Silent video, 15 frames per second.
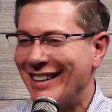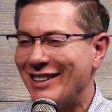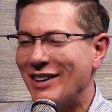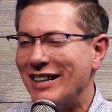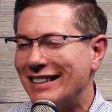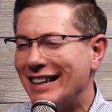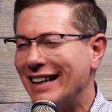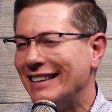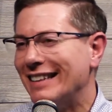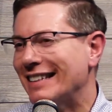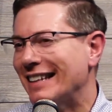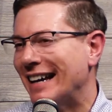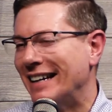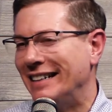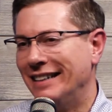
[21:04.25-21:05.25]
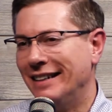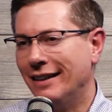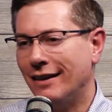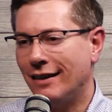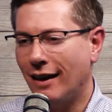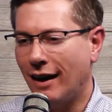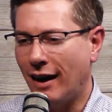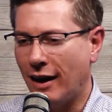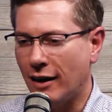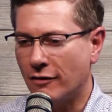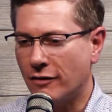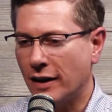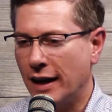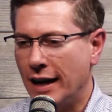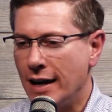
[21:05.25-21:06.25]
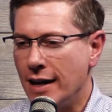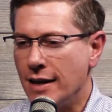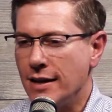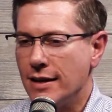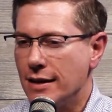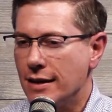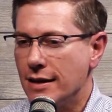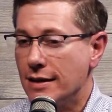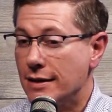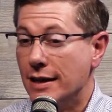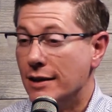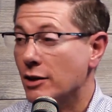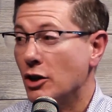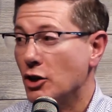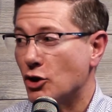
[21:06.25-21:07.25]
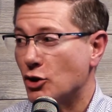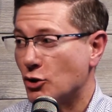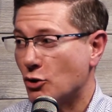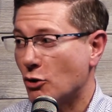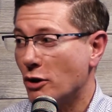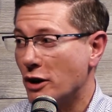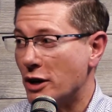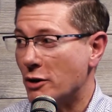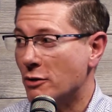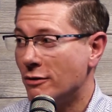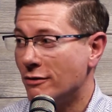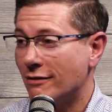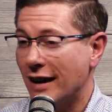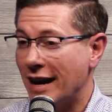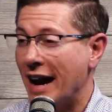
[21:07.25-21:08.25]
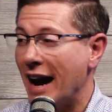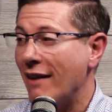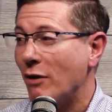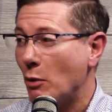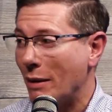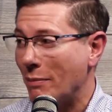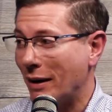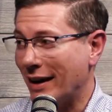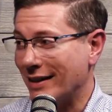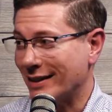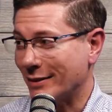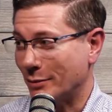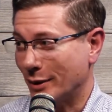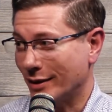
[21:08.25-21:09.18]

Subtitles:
So he's got this idea of this could destroy you in every way possible.